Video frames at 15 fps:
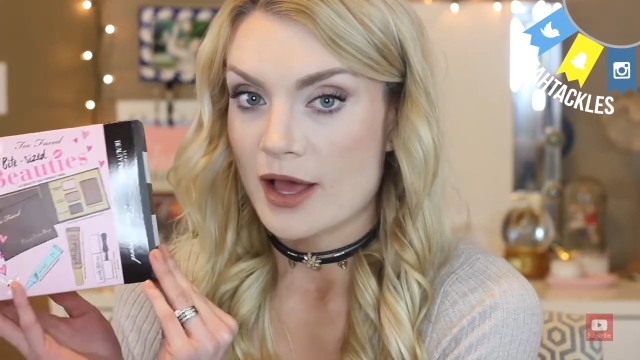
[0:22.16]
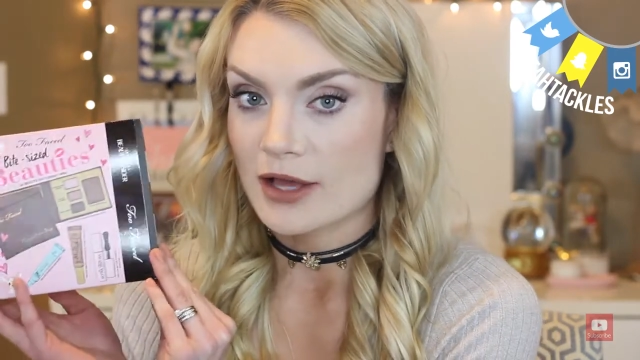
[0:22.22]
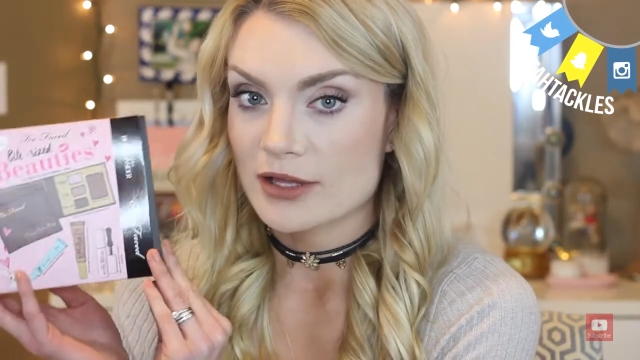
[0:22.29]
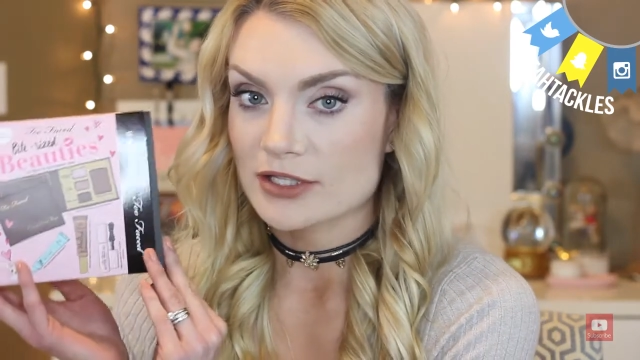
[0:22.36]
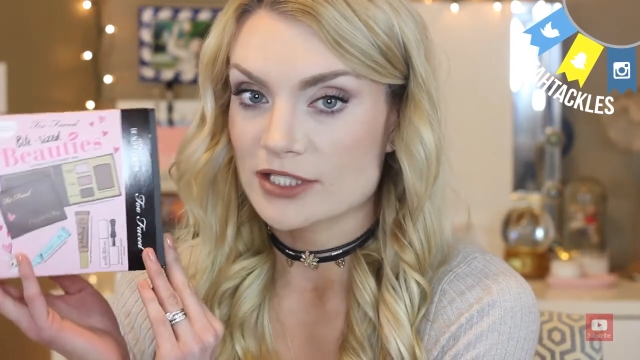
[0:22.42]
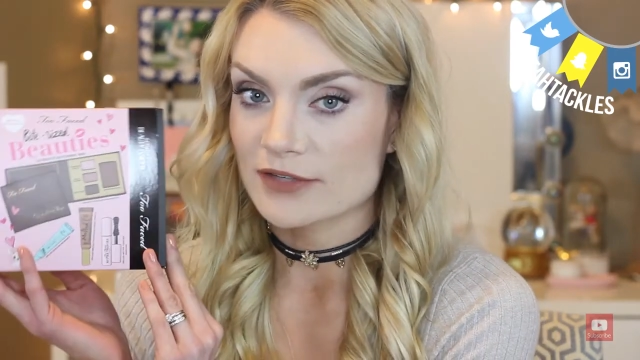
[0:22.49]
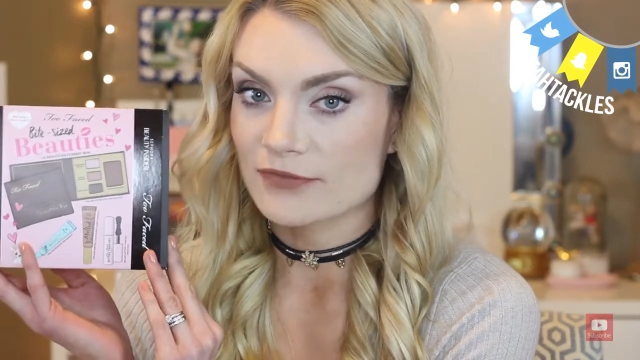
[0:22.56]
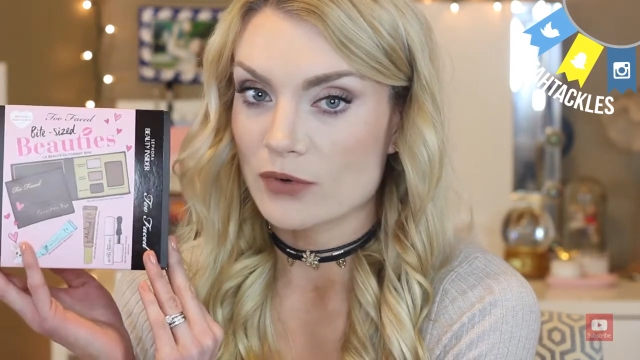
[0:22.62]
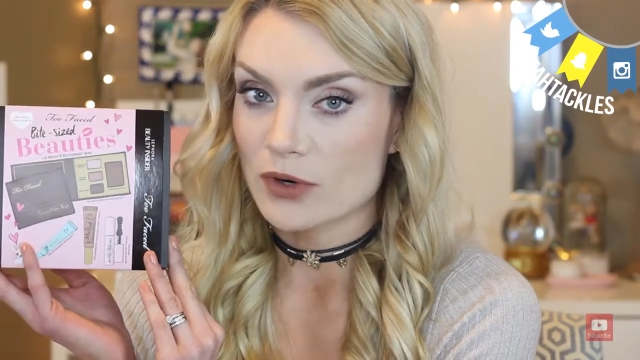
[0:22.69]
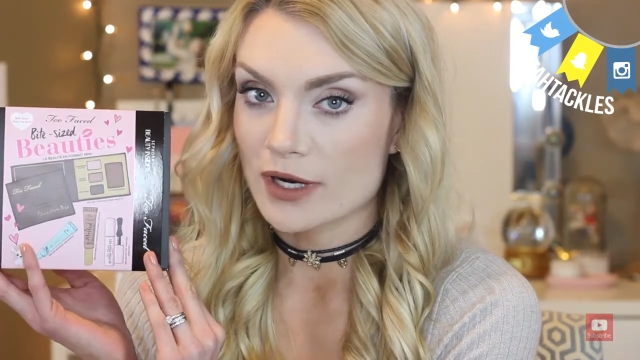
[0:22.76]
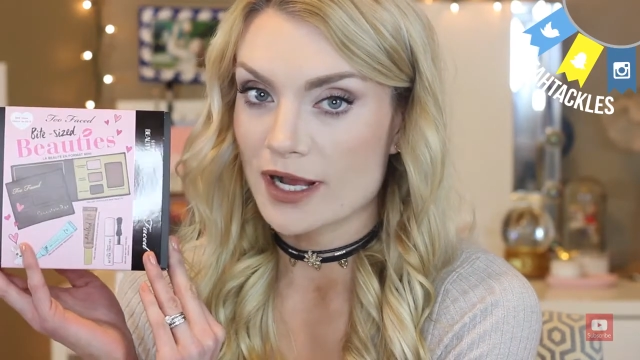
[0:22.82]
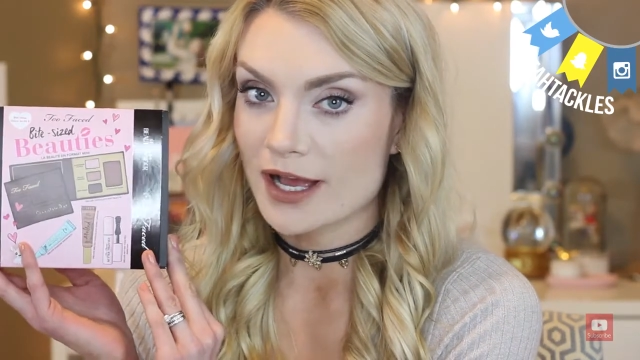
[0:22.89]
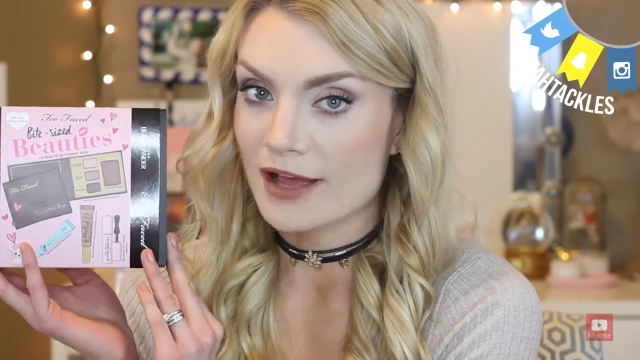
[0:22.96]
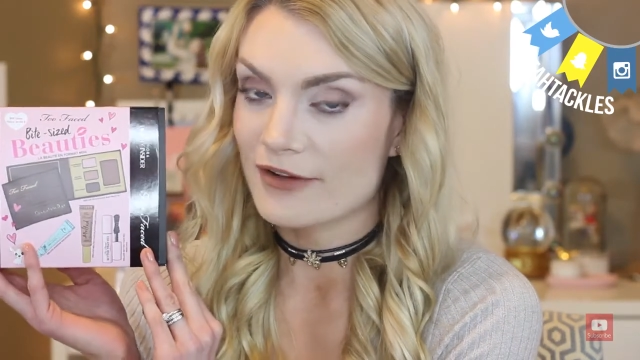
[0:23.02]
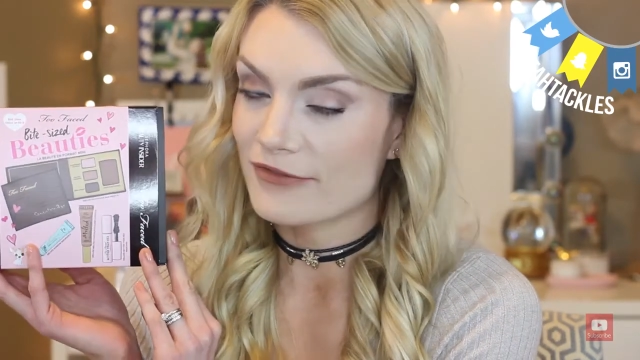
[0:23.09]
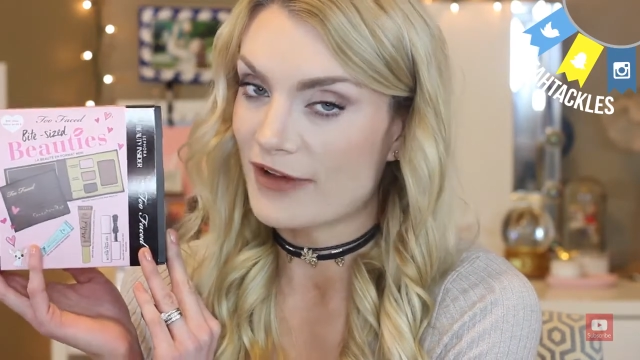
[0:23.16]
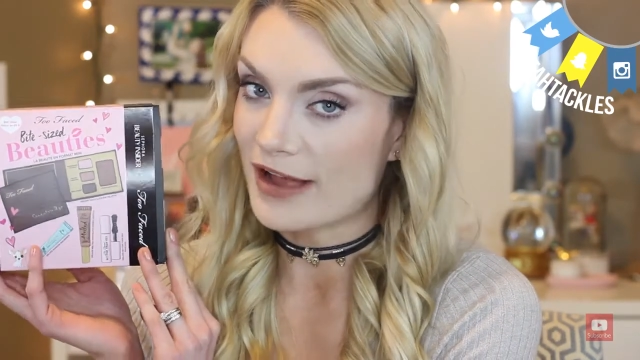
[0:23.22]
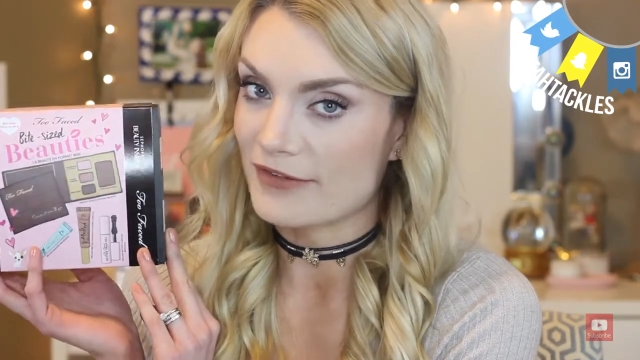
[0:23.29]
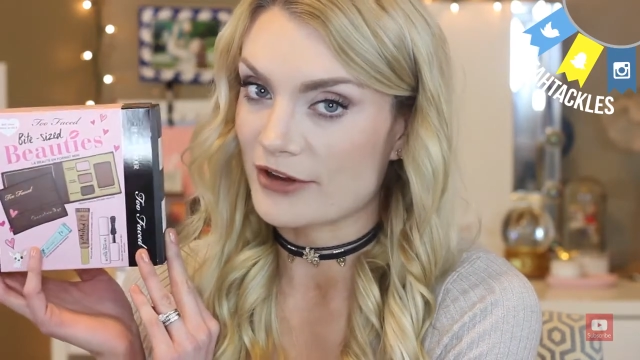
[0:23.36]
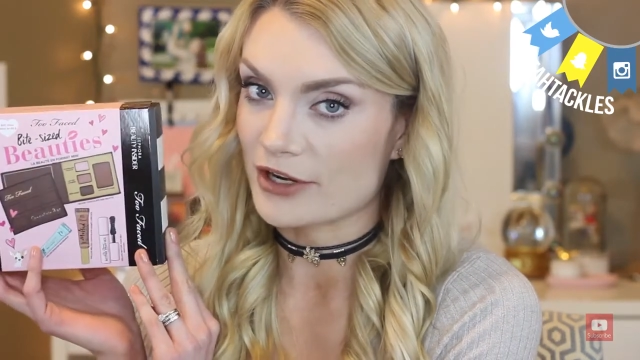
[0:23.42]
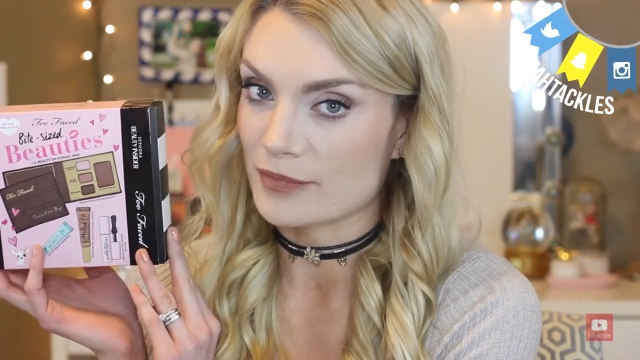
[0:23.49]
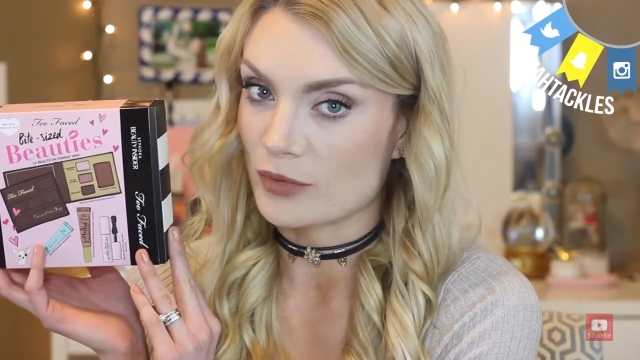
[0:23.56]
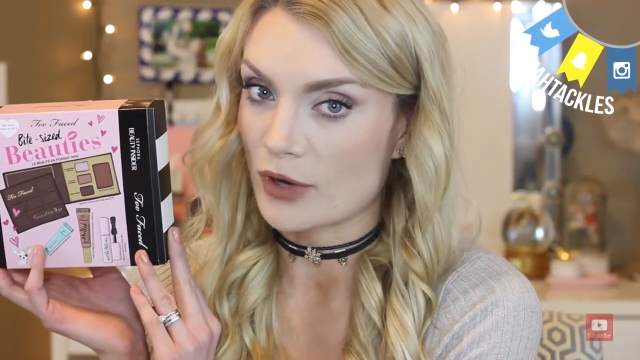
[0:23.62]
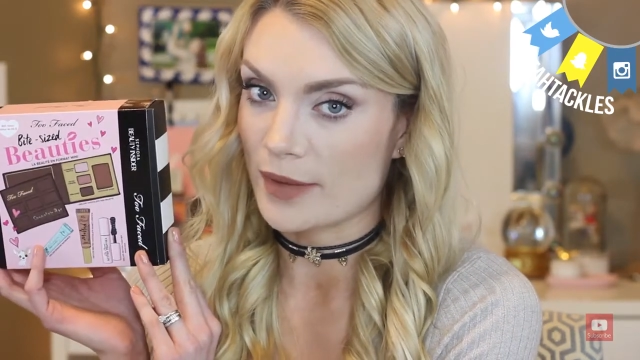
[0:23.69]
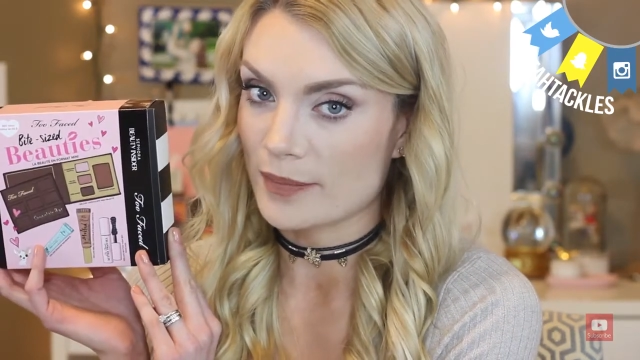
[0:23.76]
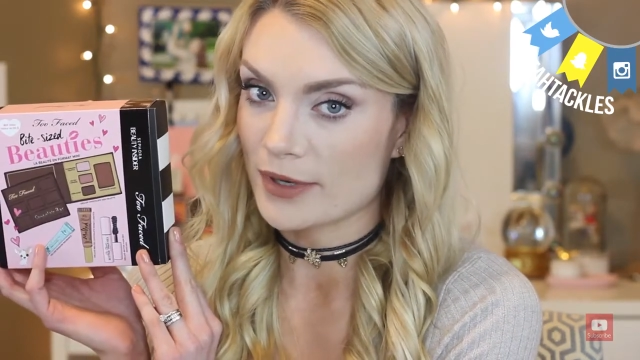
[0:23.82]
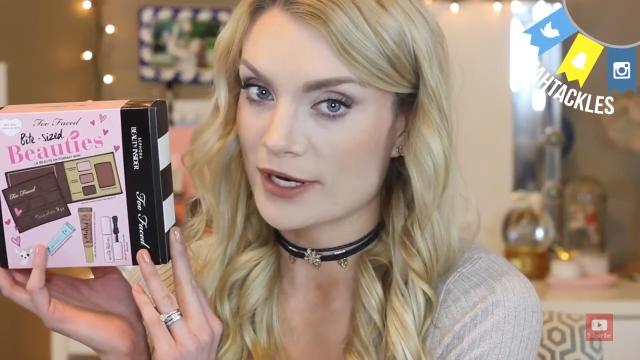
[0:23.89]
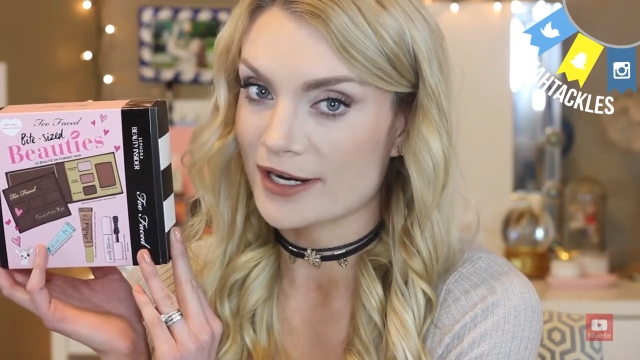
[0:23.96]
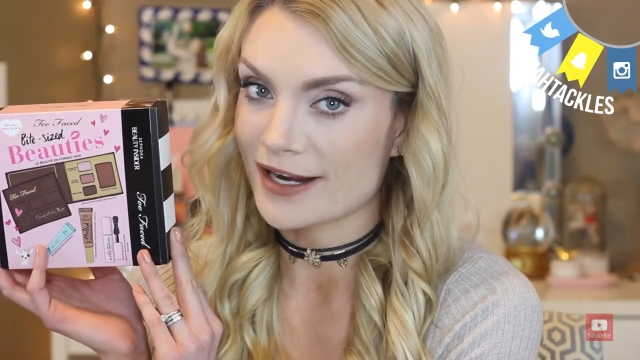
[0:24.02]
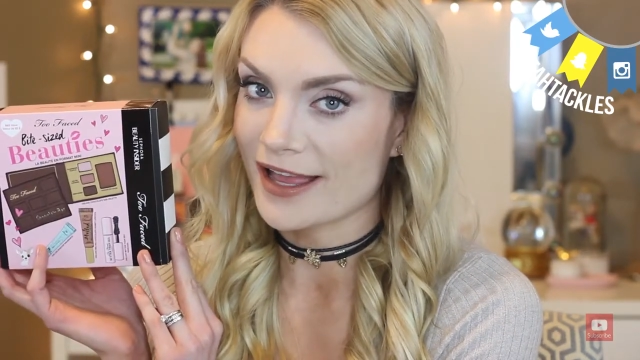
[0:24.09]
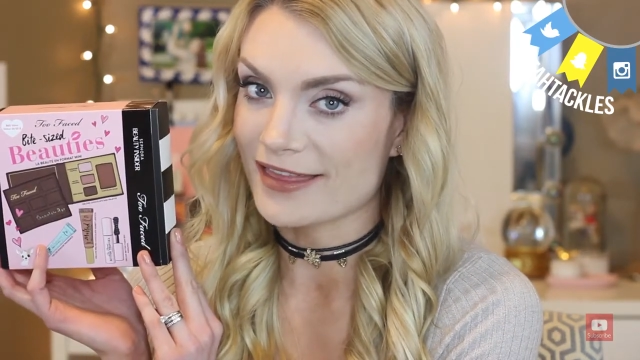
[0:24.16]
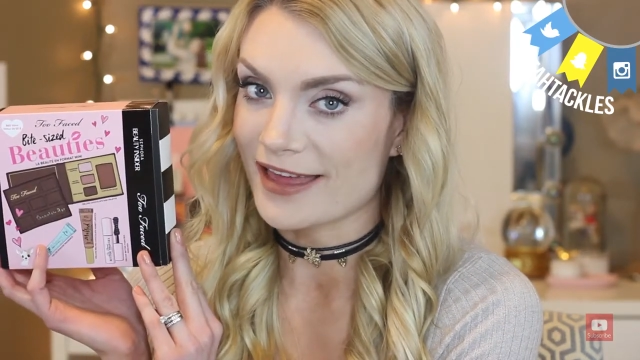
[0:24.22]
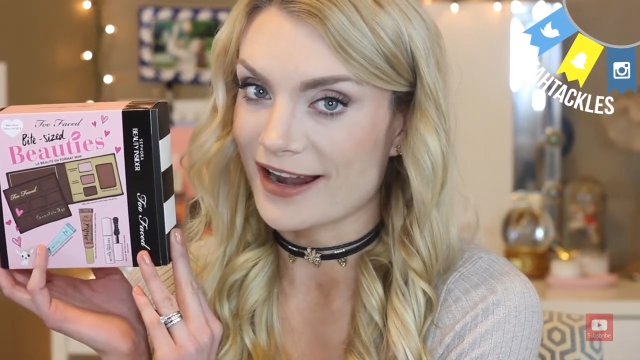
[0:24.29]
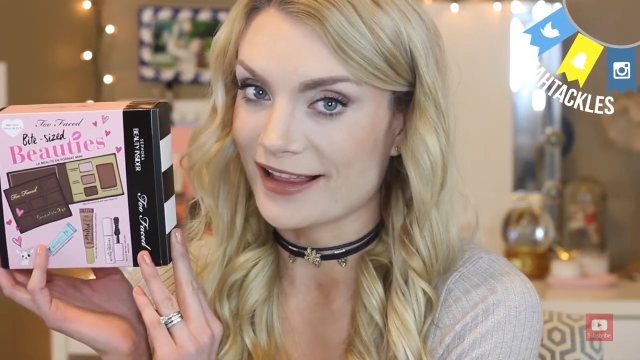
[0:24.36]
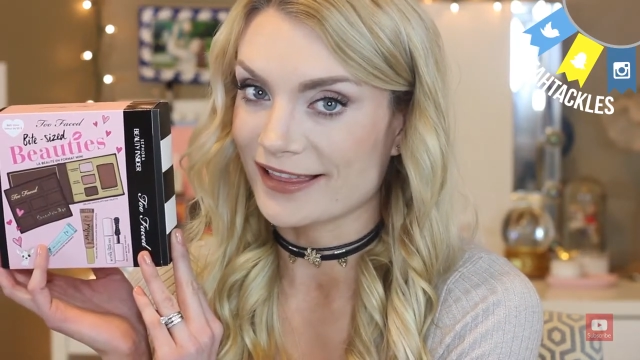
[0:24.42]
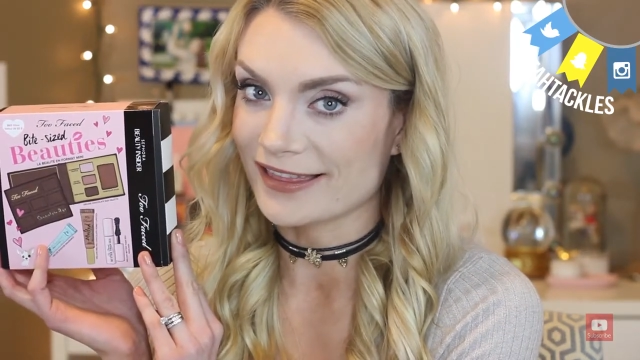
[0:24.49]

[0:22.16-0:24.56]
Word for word: Sephora 500 point perk that a